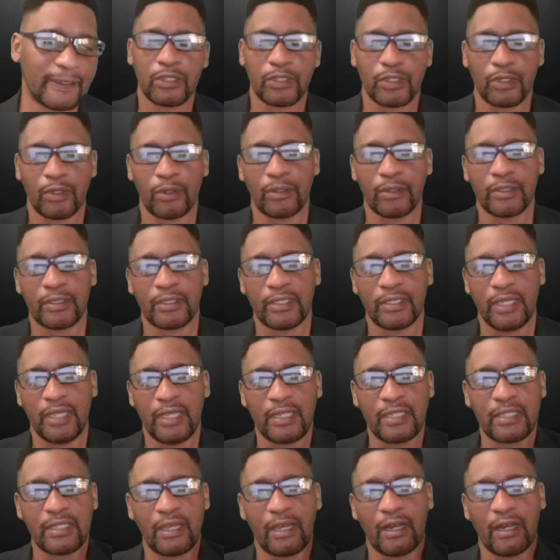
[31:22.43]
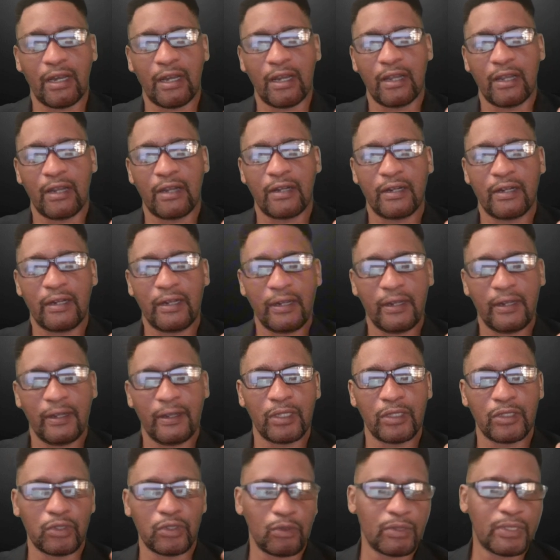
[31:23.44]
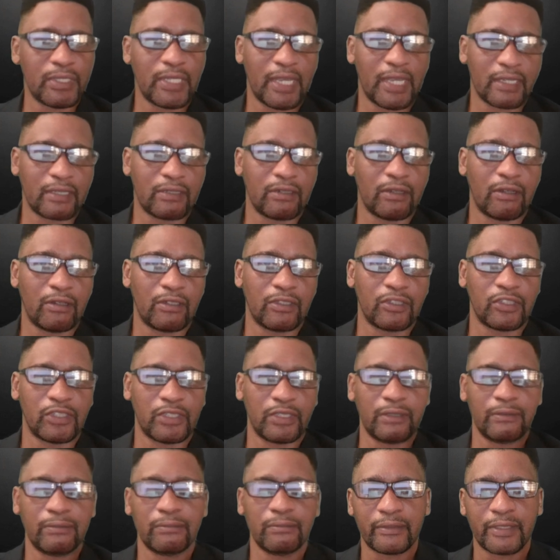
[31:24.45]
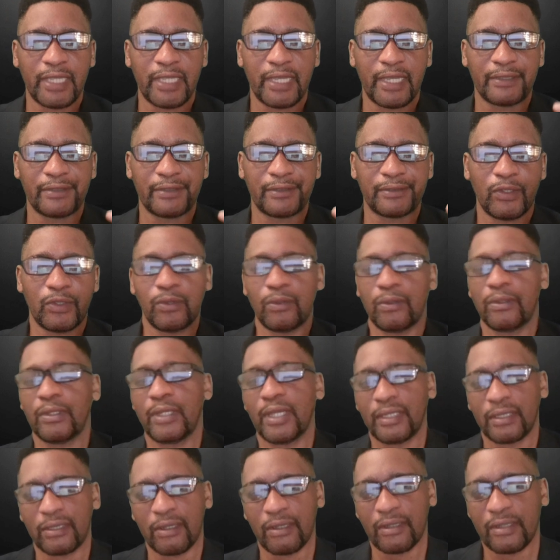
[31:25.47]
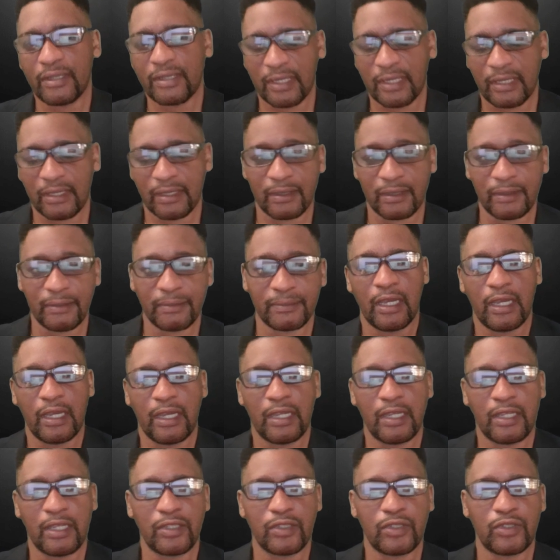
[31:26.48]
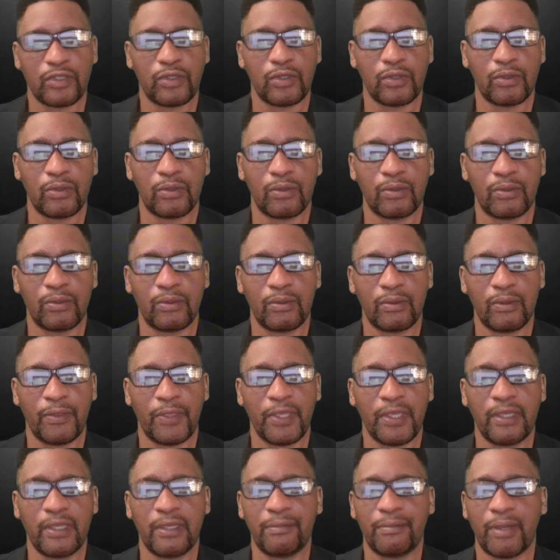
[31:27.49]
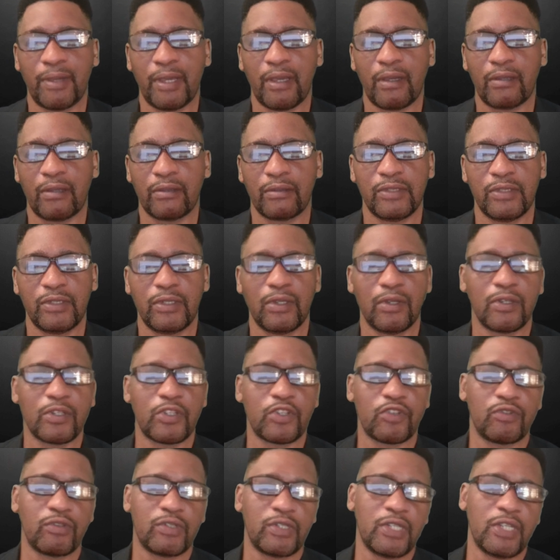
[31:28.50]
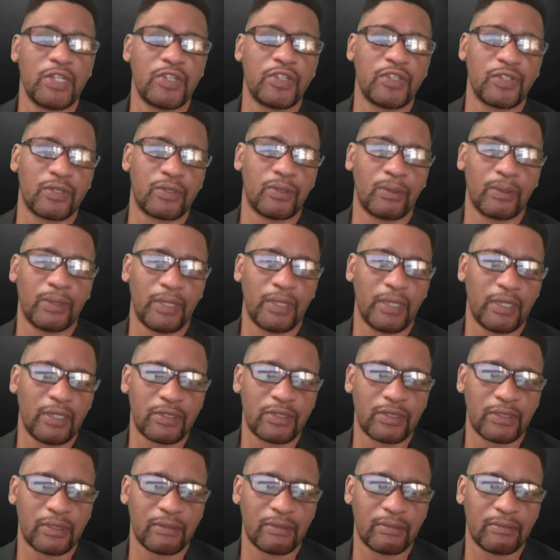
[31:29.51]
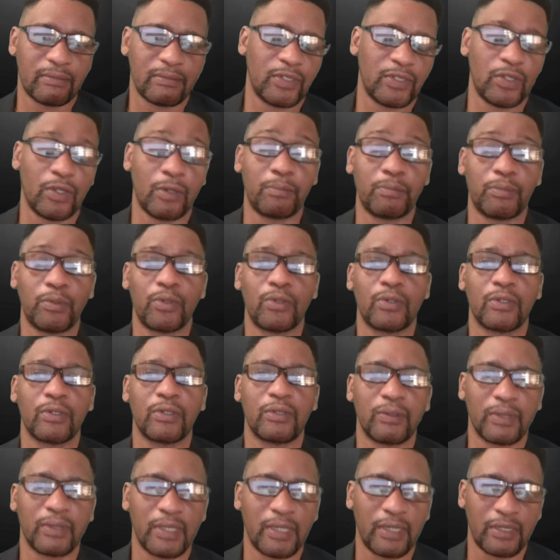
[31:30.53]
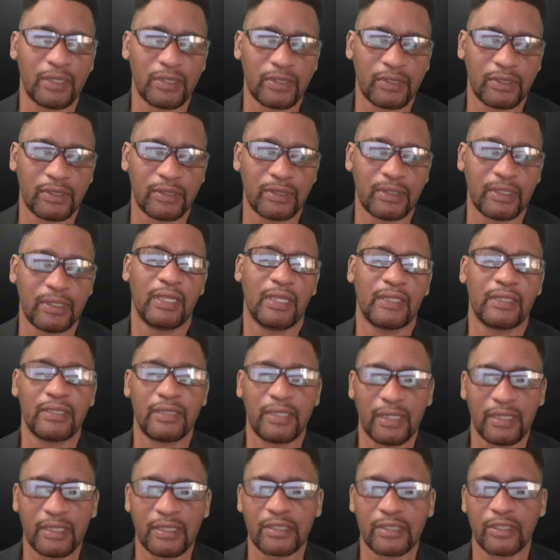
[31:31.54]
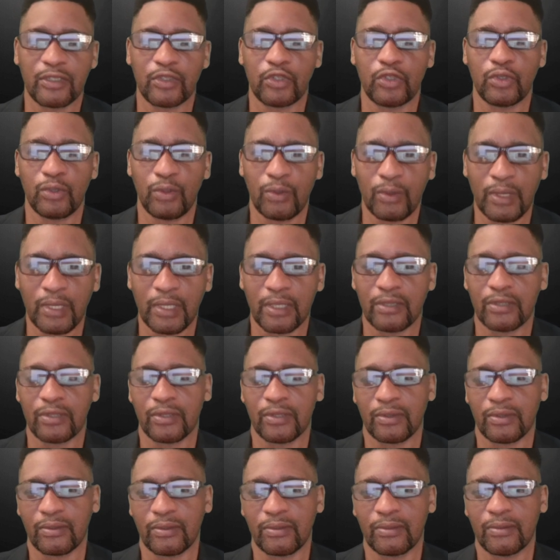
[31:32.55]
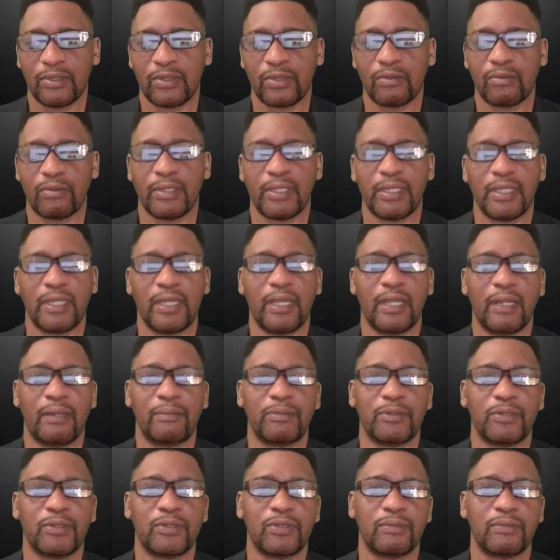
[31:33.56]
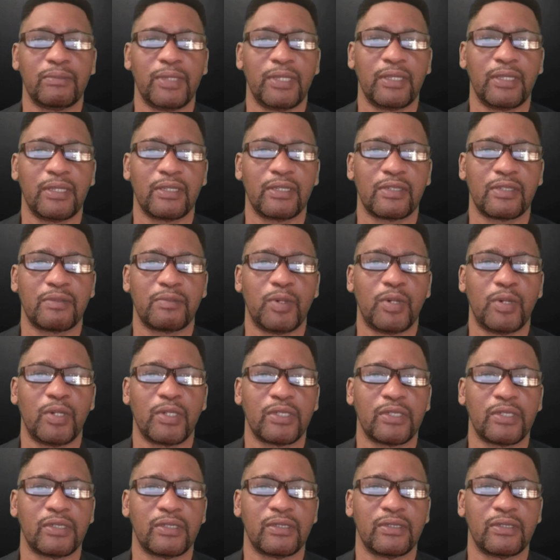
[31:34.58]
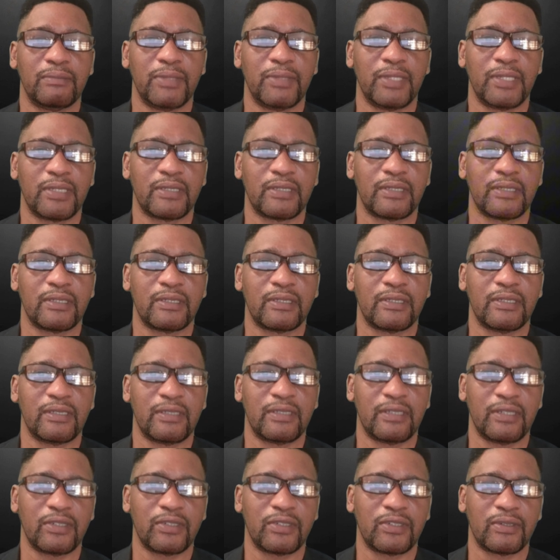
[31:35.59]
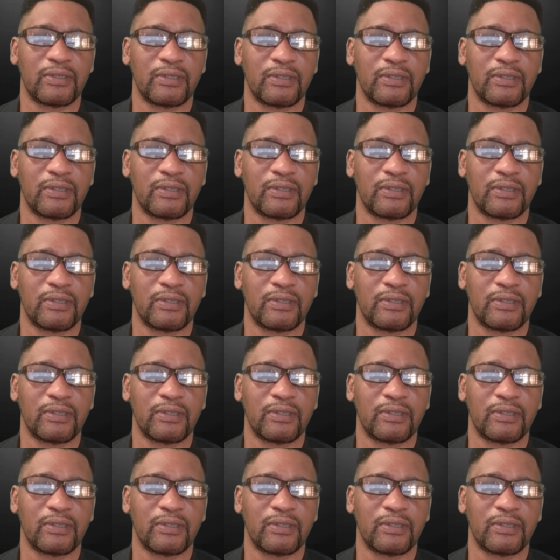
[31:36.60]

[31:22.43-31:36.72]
So these are new technology that you can consider as you think about your strategic location, your poor location, and things that you can do to really help you to make a smarter business decision.